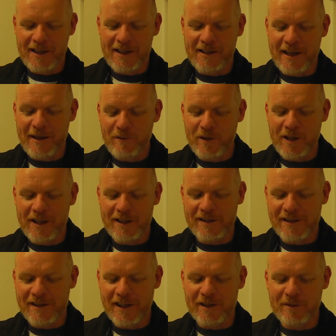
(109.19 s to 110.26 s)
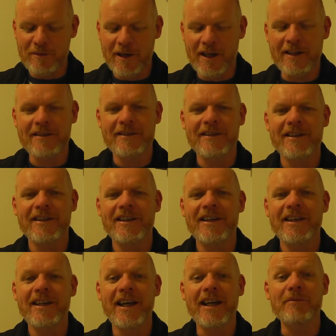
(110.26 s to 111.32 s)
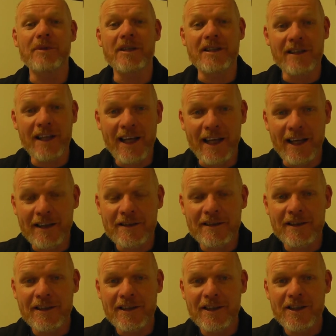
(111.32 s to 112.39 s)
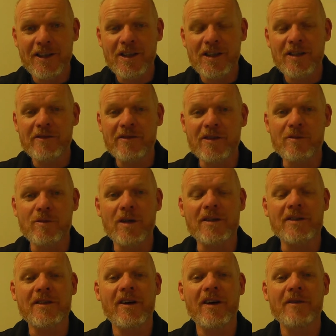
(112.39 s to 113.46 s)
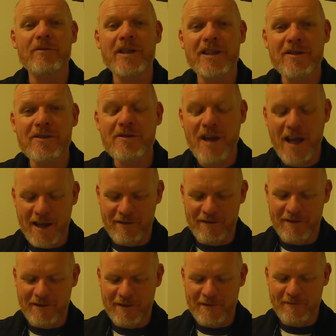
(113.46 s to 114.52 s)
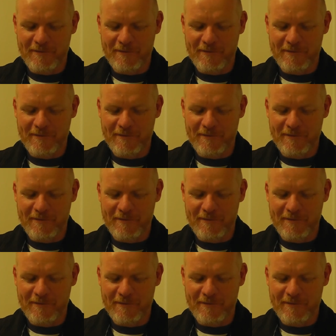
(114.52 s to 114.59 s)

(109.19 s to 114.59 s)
Then we can celebrate and be glad for what time we do have.